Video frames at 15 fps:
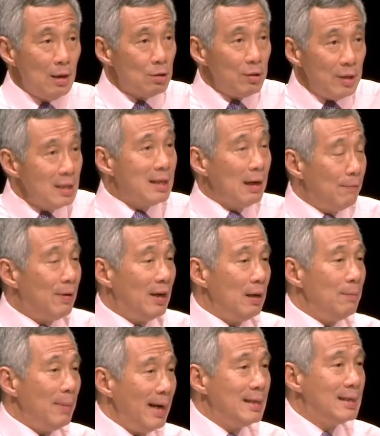So these are
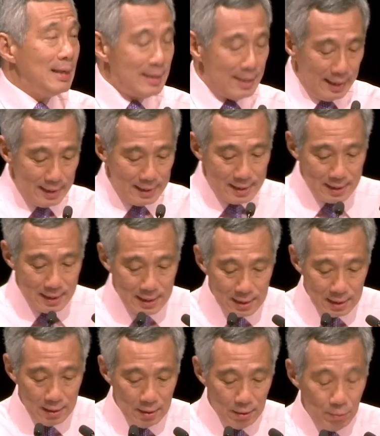very major
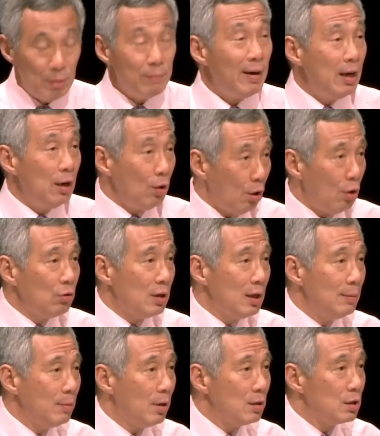changes with very
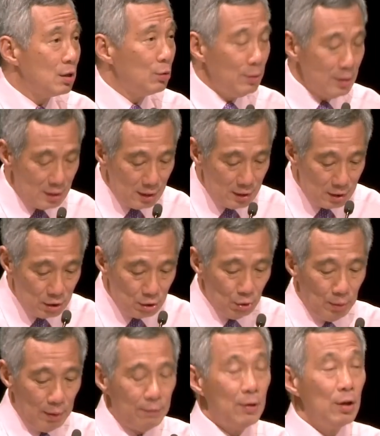long-term consequences,
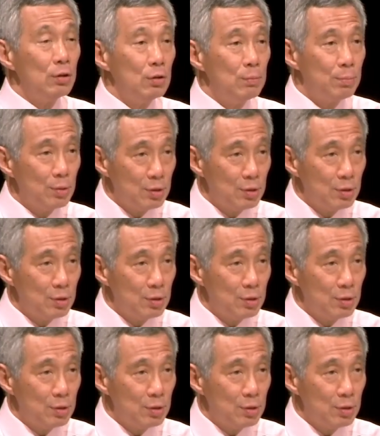so we've got to